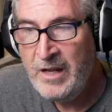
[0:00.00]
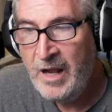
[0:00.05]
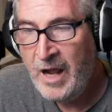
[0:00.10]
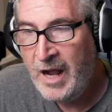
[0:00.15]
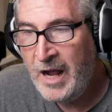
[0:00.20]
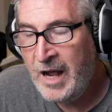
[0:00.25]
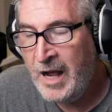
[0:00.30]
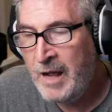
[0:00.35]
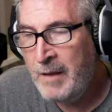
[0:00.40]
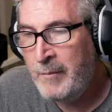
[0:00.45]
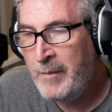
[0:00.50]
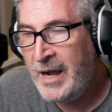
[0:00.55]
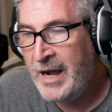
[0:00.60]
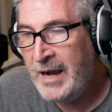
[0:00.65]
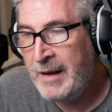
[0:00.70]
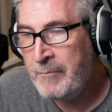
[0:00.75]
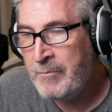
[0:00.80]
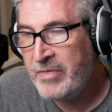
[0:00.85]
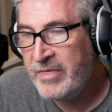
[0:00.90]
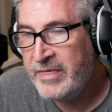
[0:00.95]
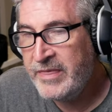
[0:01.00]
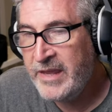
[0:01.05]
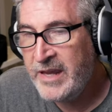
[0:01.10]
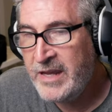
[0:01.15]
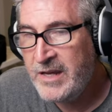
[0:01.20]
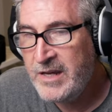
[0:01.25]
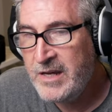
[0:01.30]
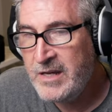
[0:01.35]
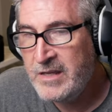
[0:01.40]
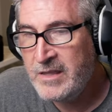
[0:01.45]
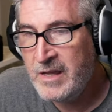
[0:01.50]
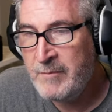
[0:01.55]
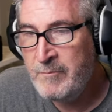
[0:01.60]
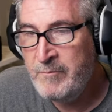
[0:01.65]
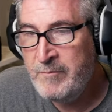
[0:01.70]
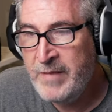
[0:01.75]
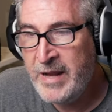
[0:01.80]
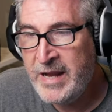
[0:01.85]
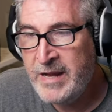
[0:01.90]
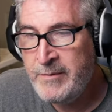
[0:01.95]
I'm thinking that
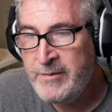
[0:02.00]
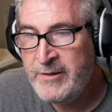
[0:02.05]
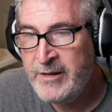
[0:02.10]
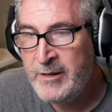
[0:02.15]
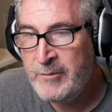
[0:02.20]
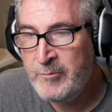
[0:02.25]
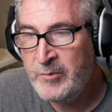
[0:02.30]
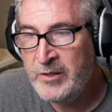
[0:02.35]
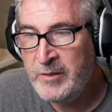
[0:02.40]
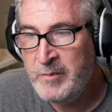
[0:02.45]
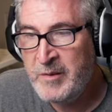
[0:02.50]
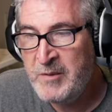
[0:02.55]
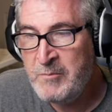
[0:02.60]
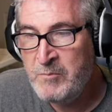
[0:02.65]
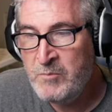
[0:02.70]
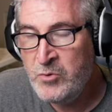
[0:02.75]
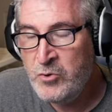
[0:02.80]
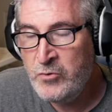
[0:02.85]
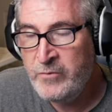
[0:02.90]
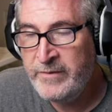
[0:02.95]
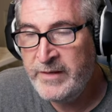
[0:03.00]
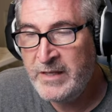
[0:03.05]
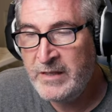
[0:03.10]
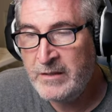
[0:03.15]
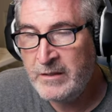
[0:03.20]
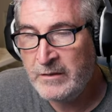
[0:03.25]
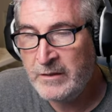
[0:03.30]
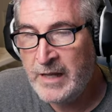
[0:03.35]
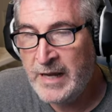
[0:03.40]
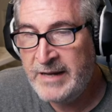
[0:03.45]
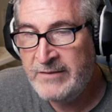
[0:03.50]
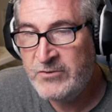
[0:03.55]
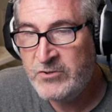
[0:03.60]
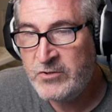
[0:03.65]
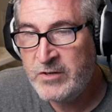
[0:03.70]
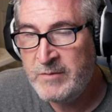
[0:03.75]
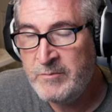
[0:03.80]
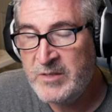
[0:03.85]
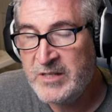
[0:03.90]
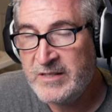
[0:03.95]
maybe I'm going to be moving the live
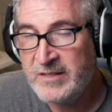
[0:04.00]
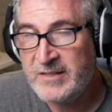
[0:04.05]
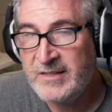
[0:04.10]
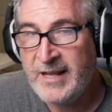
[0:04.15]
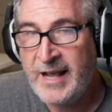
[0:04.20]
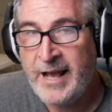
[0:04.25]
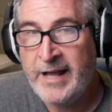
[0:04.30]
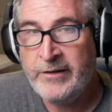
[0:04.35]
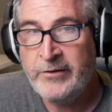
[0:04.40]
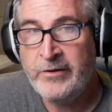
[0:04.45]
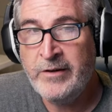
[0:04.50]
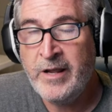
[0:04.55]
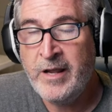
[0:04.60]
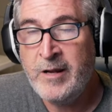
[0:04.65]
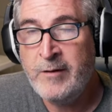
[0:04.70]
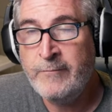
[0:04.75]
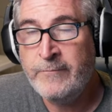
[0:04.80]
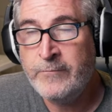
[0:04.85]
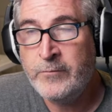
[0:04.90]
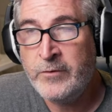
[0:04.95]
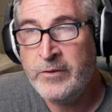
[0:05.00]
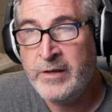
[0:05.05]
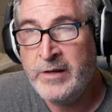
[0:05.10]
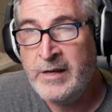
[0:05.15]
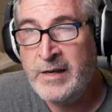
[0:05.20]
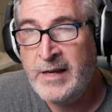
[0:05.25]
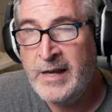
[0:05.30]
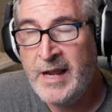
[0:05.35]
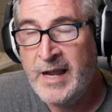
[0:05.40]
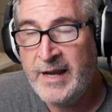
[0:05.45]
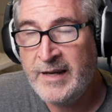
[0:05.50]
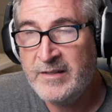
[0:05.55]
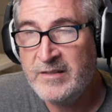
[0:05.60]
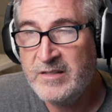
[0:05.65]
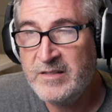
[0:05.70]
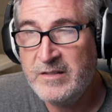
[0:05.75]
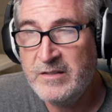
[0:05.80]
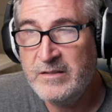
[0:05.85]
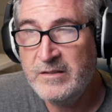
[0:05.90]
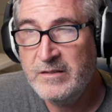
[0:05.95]
stream to Saturday for the
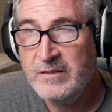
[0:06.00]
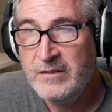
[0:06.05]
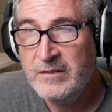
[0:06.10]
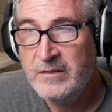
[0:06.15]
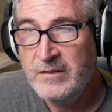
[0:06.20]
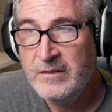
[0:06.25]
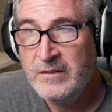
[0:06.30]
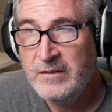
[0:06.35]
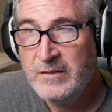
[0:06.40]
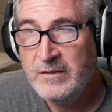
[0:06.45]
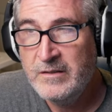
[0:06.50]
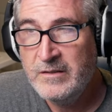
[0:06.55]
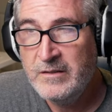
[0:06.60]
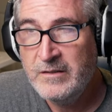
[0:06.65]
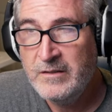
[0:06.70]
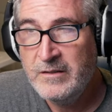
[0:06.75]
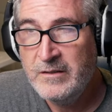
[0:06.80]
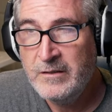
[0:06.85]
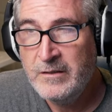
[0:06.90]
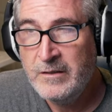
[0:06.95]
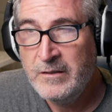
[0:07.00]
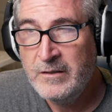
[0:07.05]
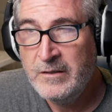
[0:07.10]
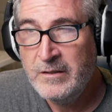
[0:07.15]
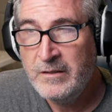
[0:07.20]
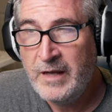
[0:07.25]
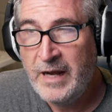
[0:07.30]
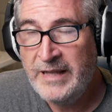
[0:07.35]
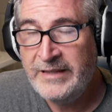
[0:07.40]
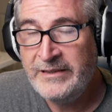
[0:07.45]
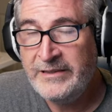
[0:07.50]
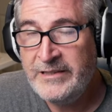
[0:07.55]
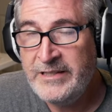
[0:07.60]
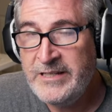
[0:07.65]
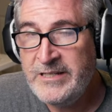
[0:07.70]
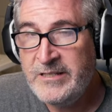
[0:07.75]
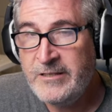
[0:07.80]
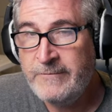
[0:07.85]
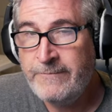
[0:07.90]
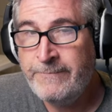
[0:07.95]
next at
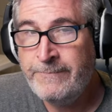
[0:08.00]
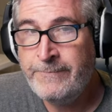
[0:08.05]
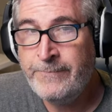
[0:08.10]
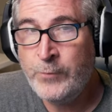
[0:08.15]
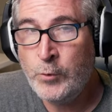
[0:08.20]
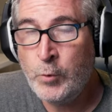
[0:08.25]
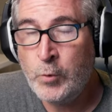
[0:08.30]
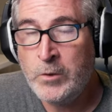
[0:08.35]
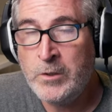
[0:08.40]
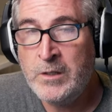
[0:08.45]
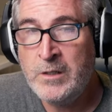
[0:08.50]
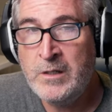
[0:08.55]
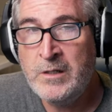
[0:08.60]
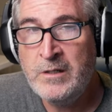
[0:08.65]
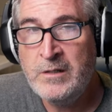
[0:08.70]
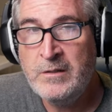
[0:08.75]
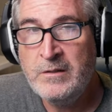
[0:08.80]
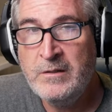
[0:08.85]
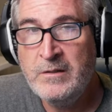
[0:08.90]
least 4